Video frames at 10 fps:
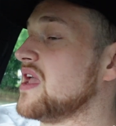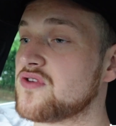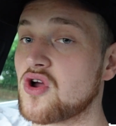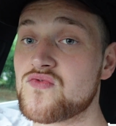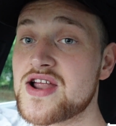
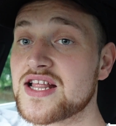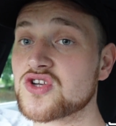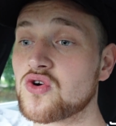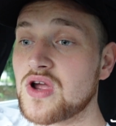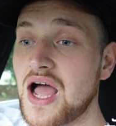if you're a really
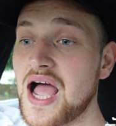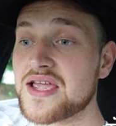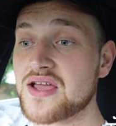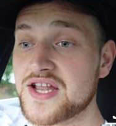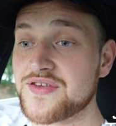tall
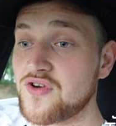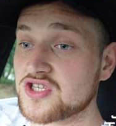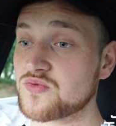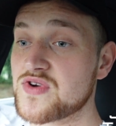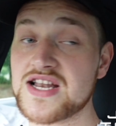guy and you've
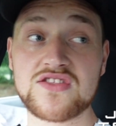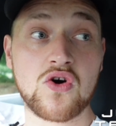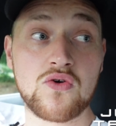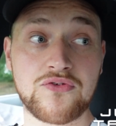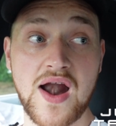got some really
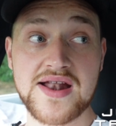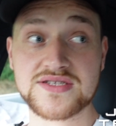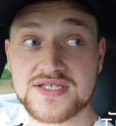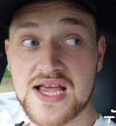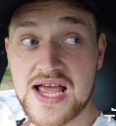tall
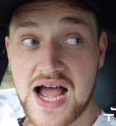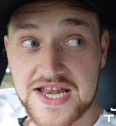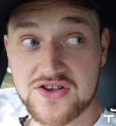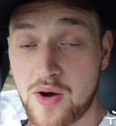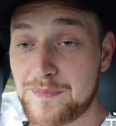friends
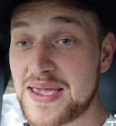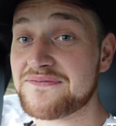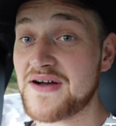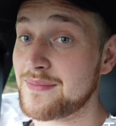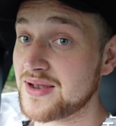and you've got a
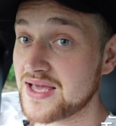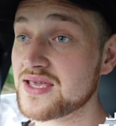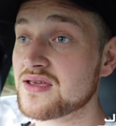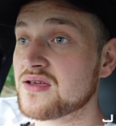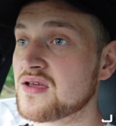big
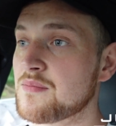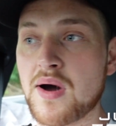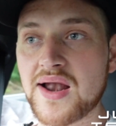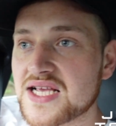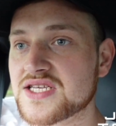family,
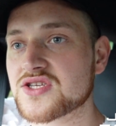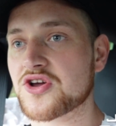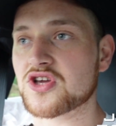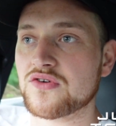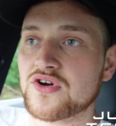Model S has
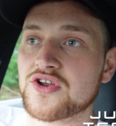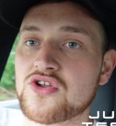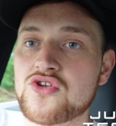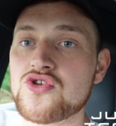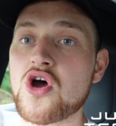got you
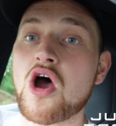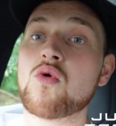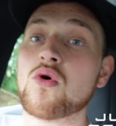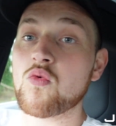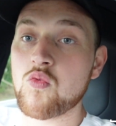covered.
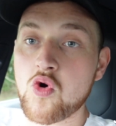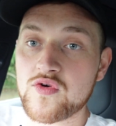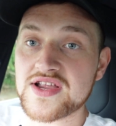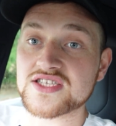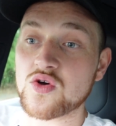No
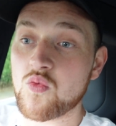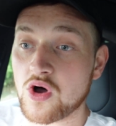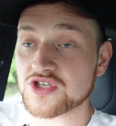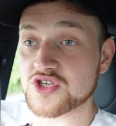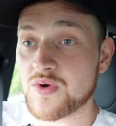worries
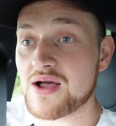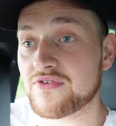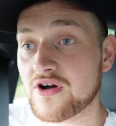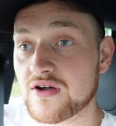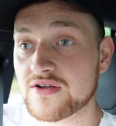
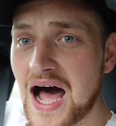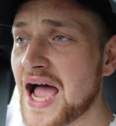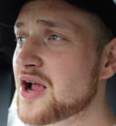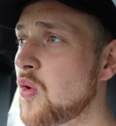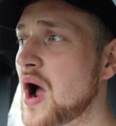whatsoever.
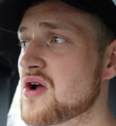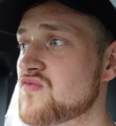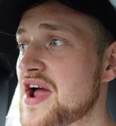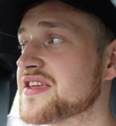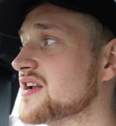I quite
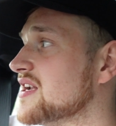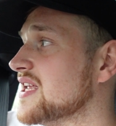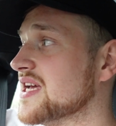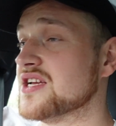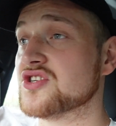
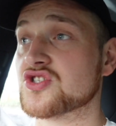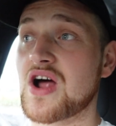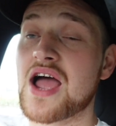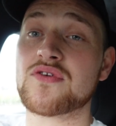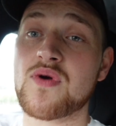regularly
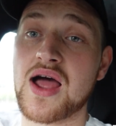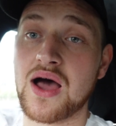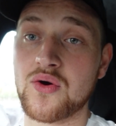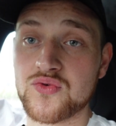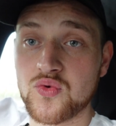drive
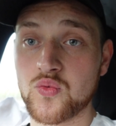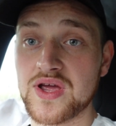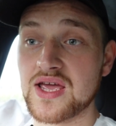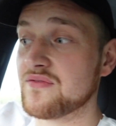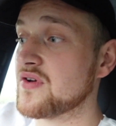around
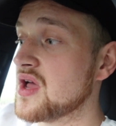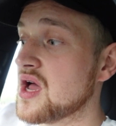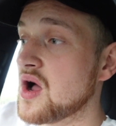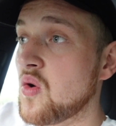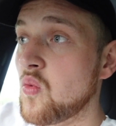with
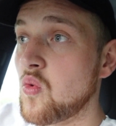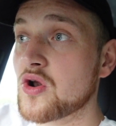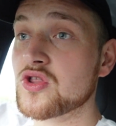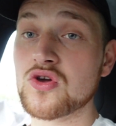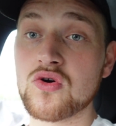
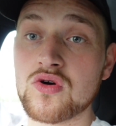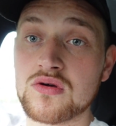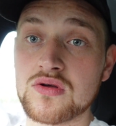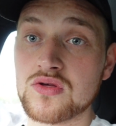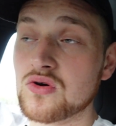one
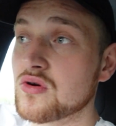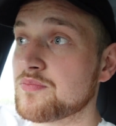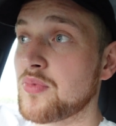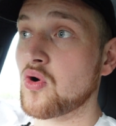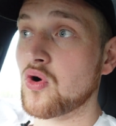
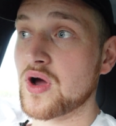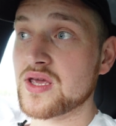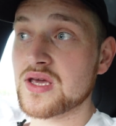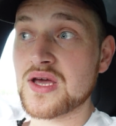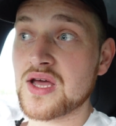young
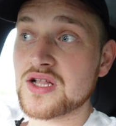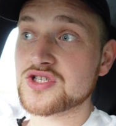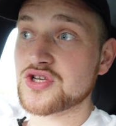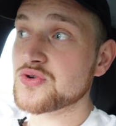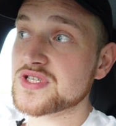boy,
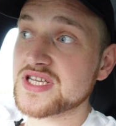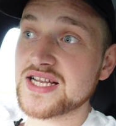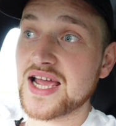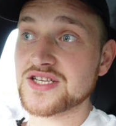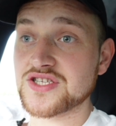2
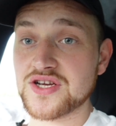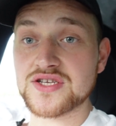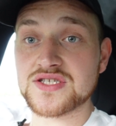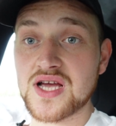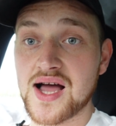
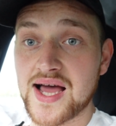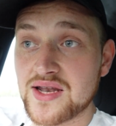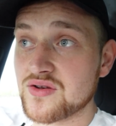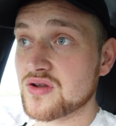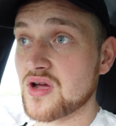teenagers
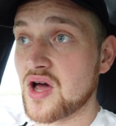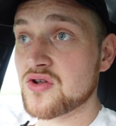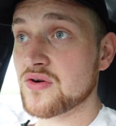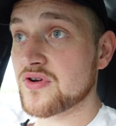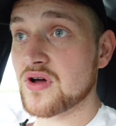and
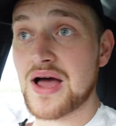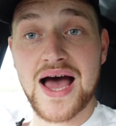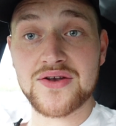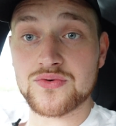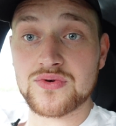another
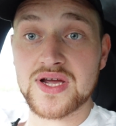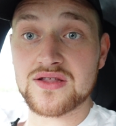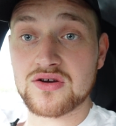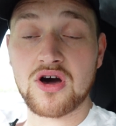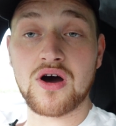adult
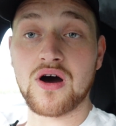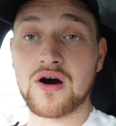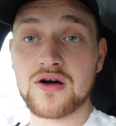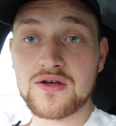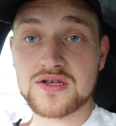in the
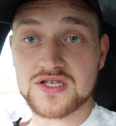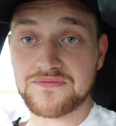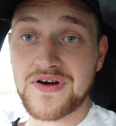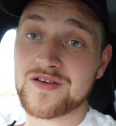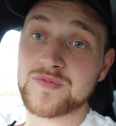car. So
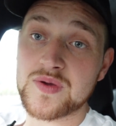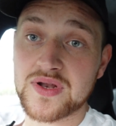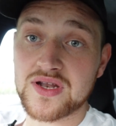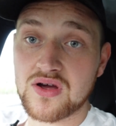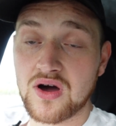5
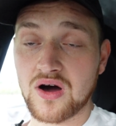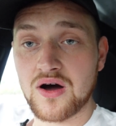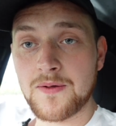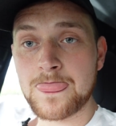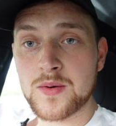people in the car.